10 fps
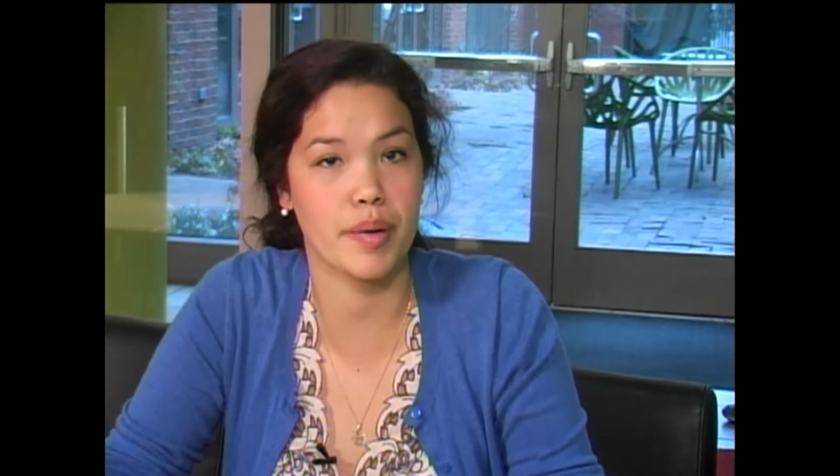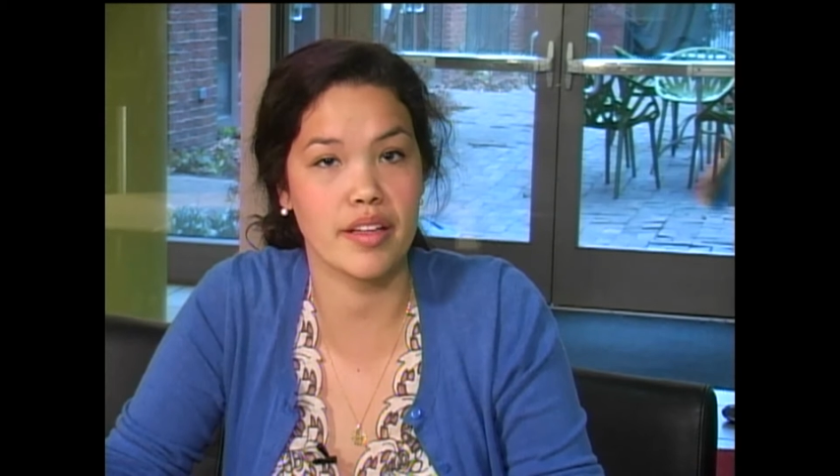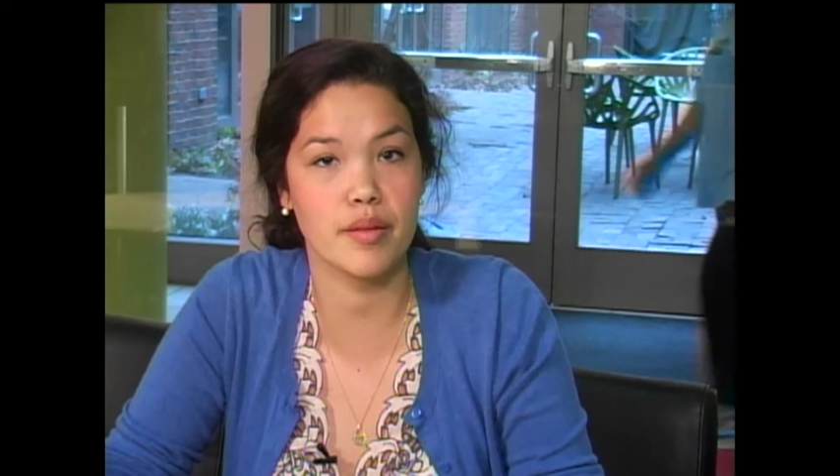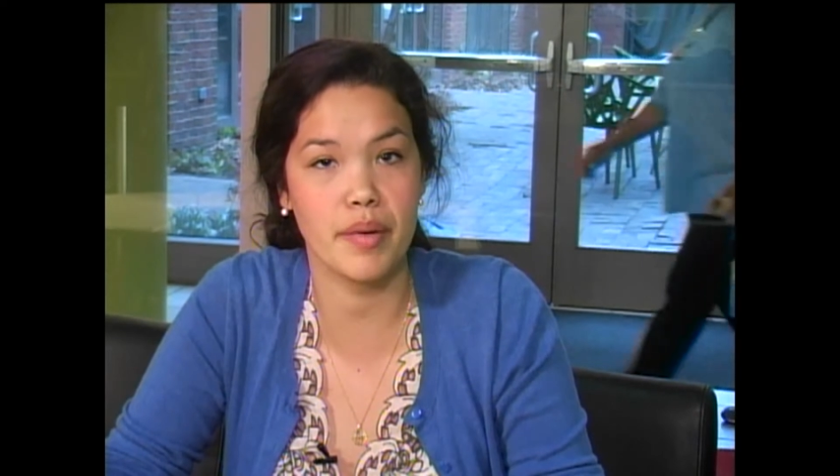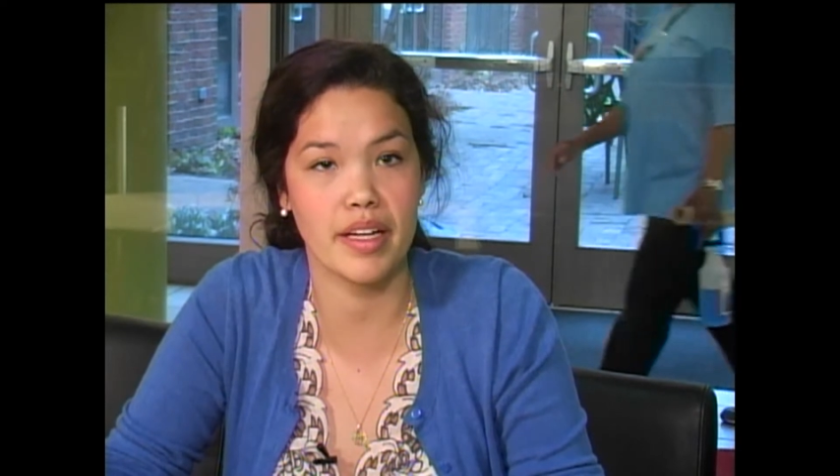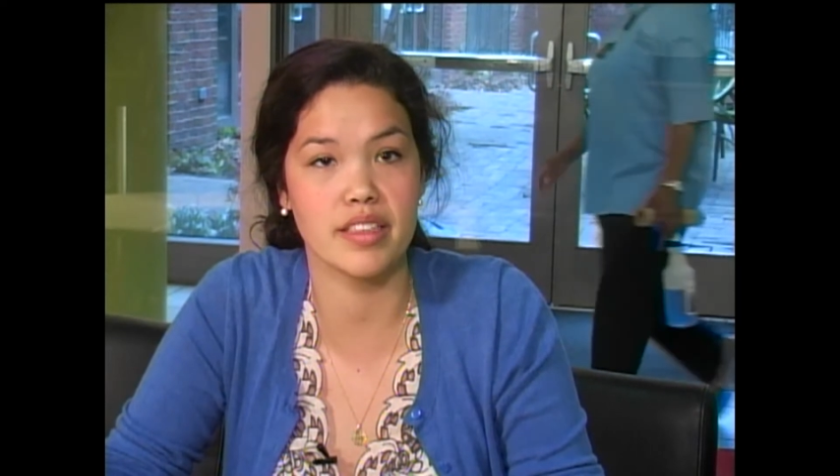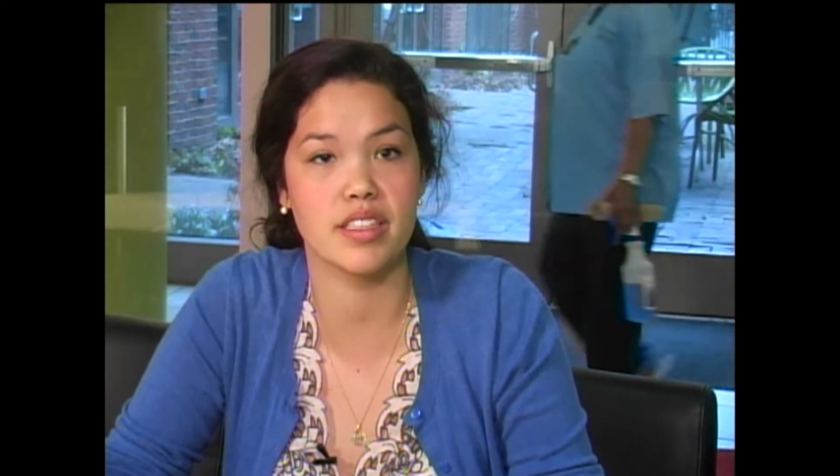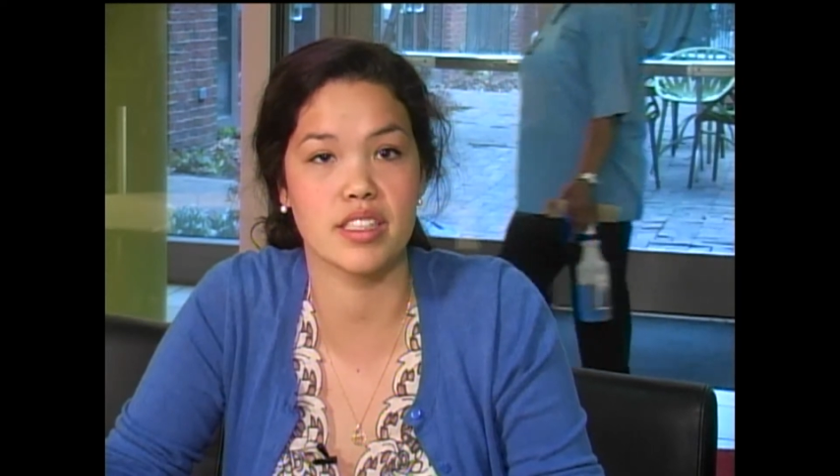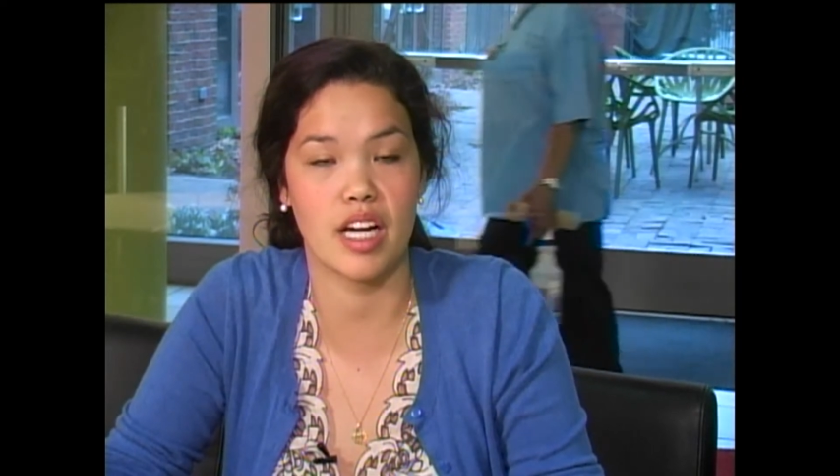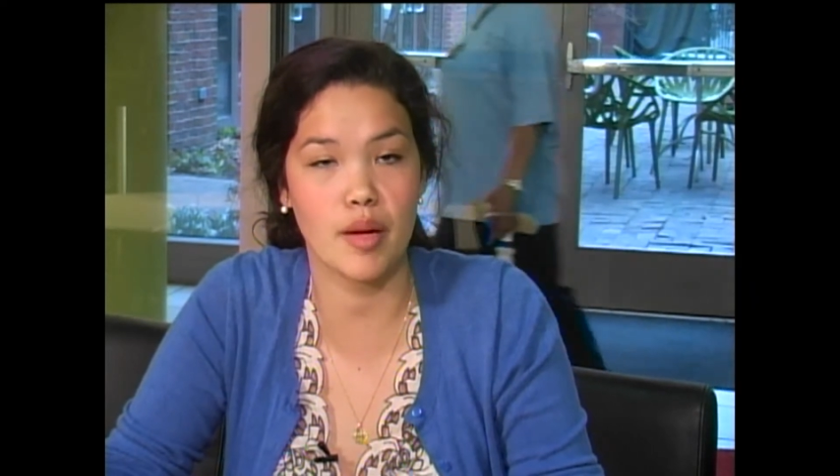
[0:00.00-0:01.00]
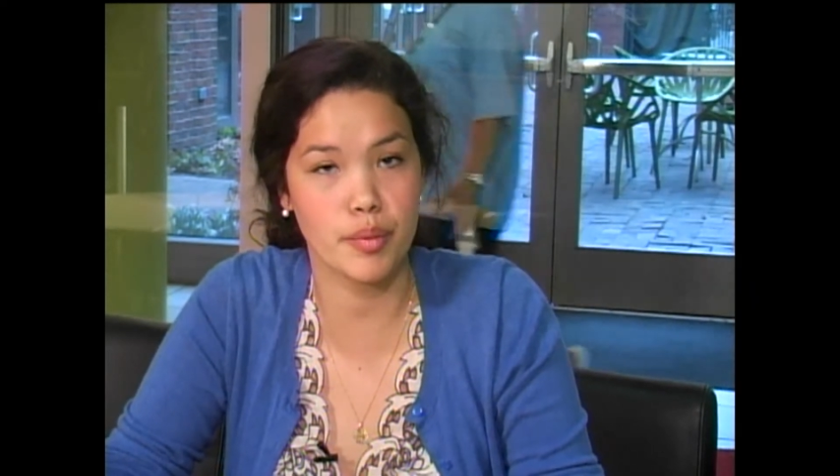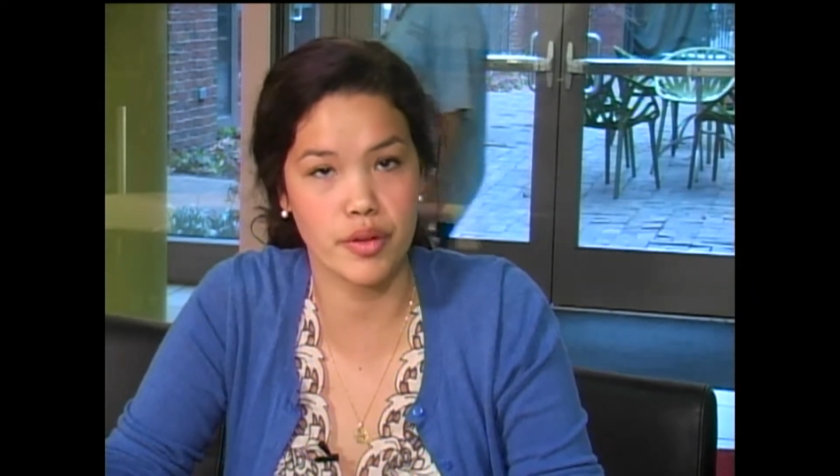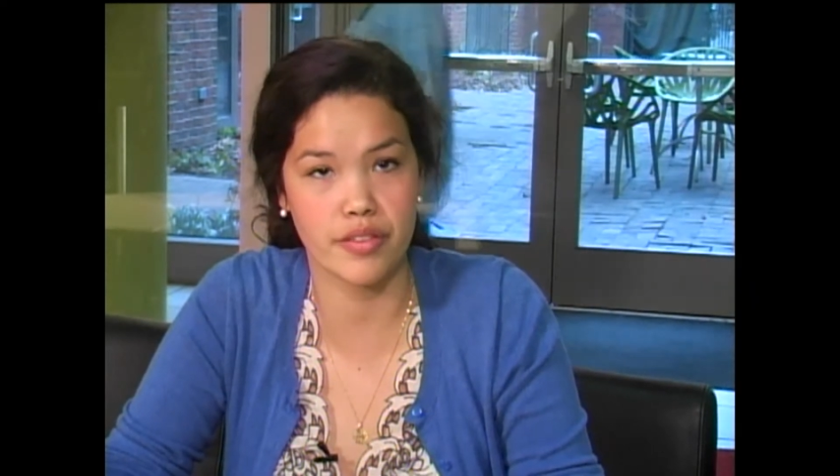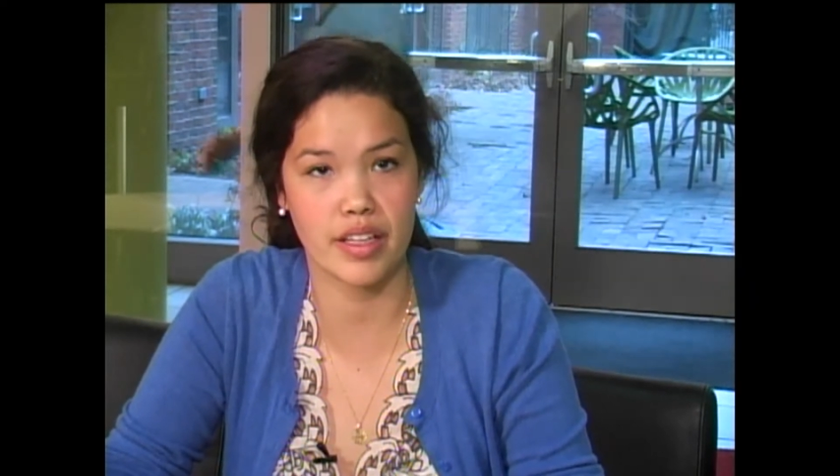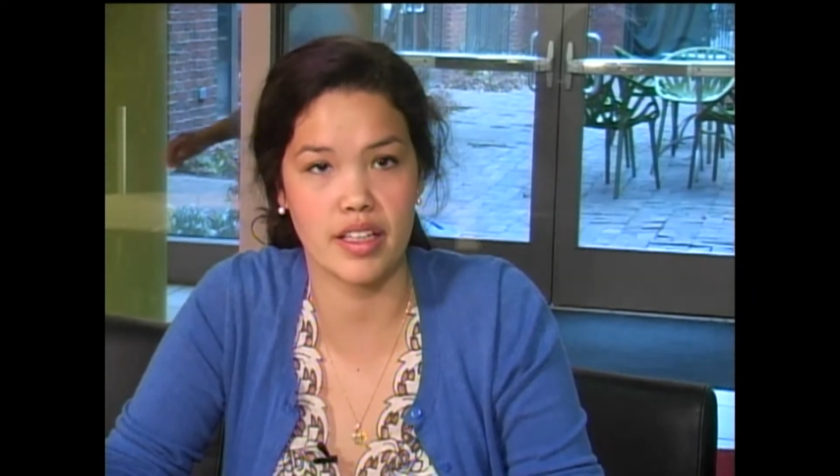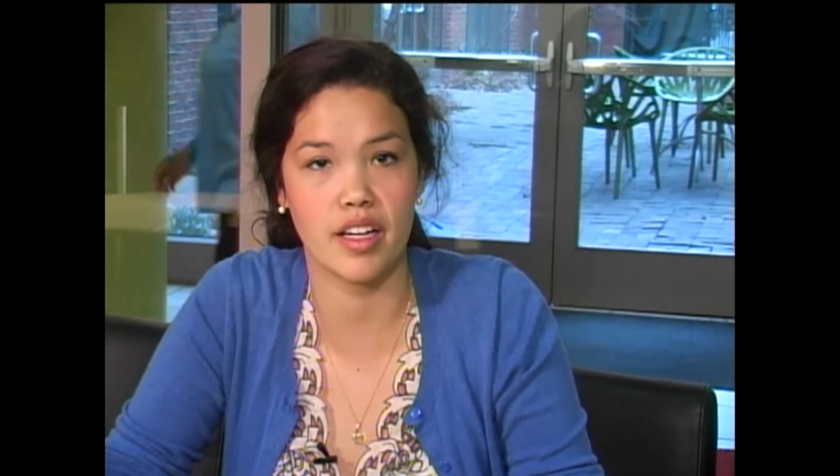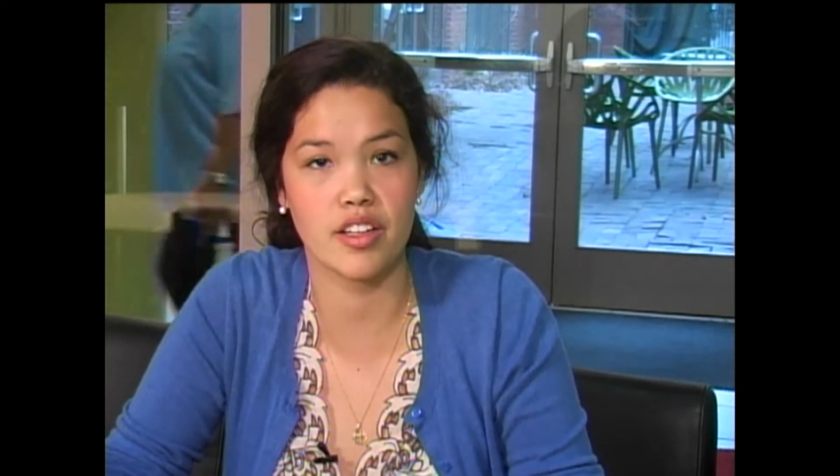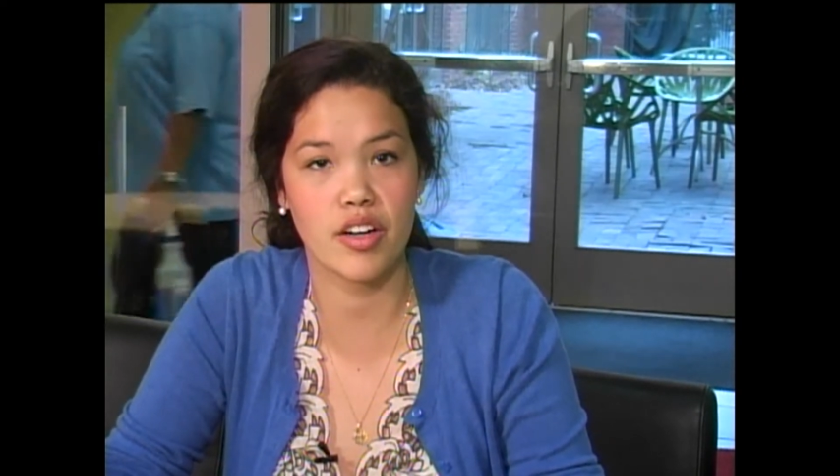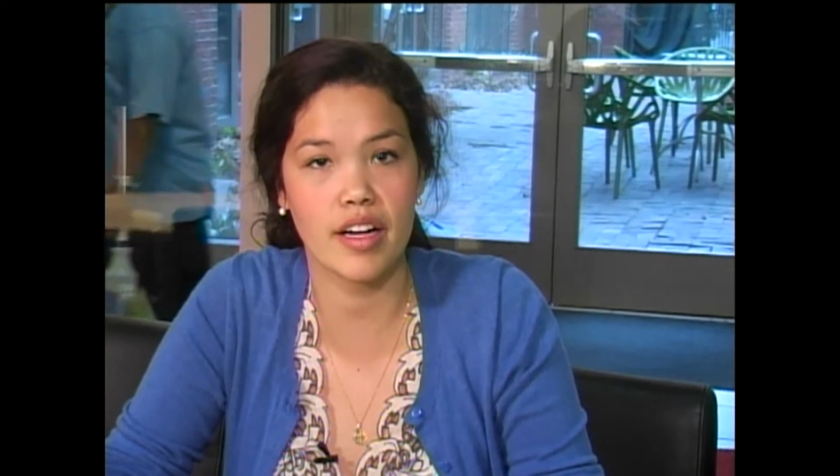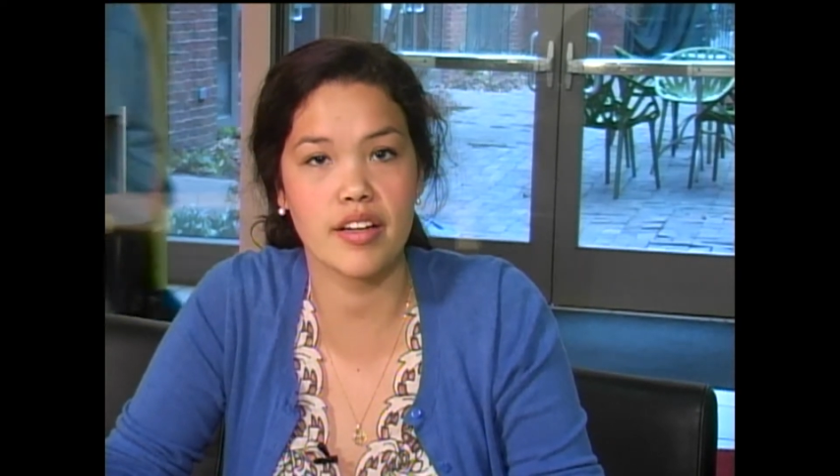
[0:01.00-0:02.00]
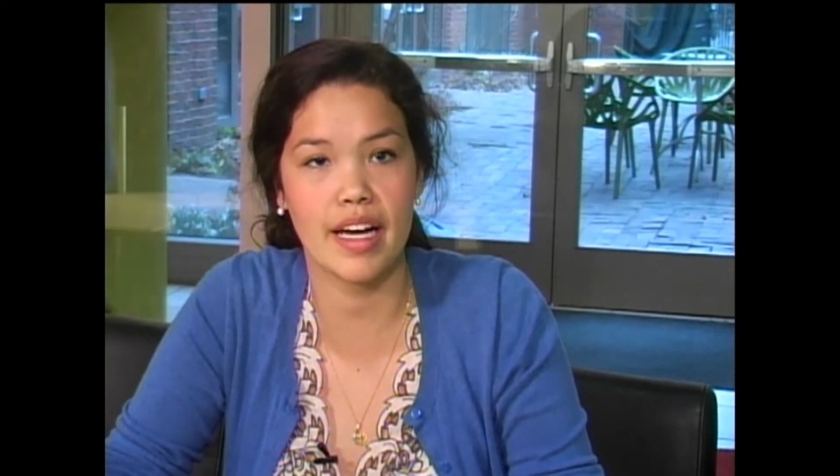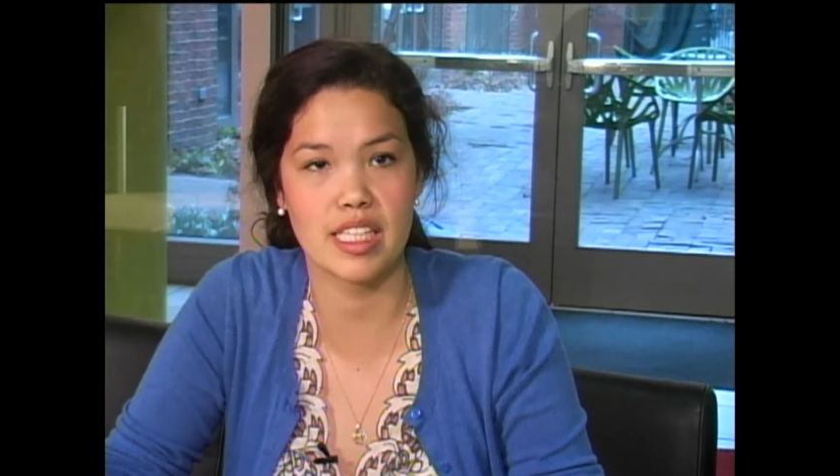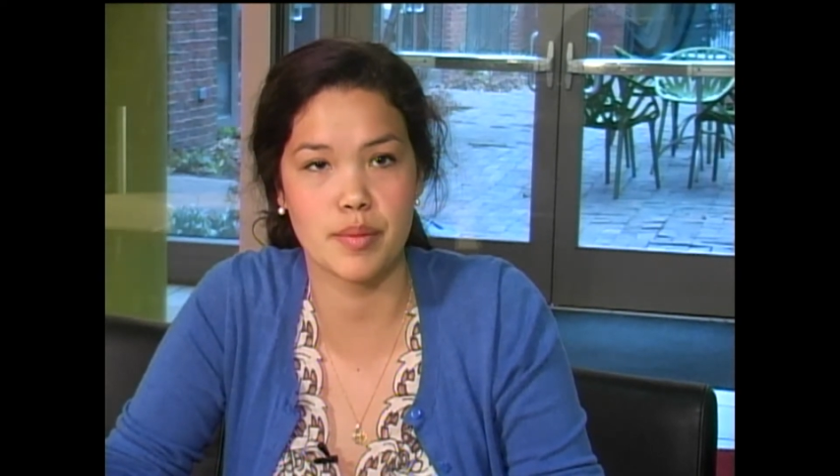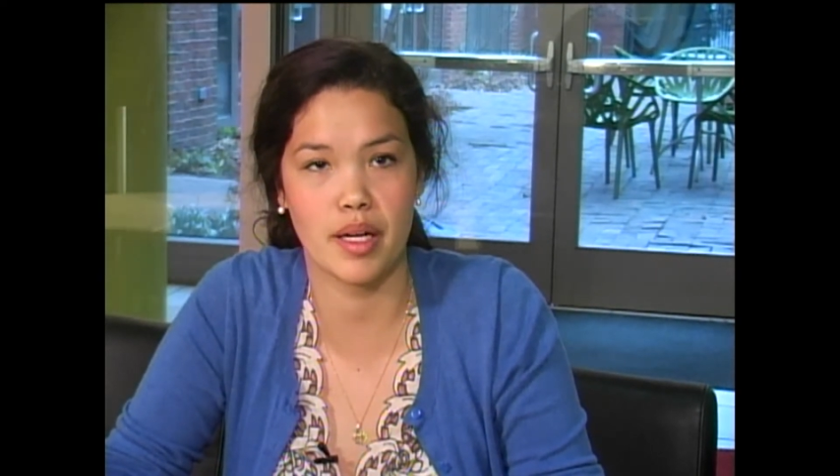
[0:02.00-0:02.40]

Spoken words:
about the main does not prove that the underground gas